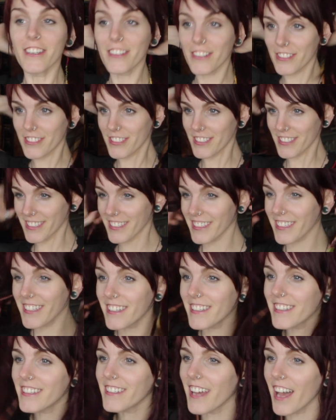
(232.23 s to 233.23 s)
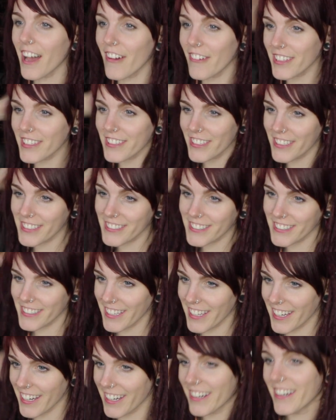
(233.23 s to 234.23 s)
see how it looks in
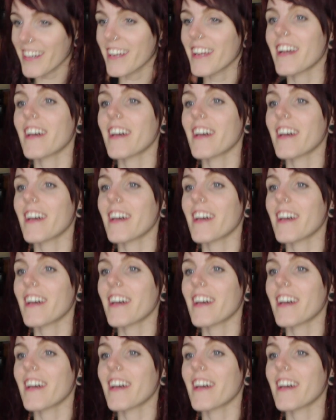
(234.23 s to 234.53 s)
there.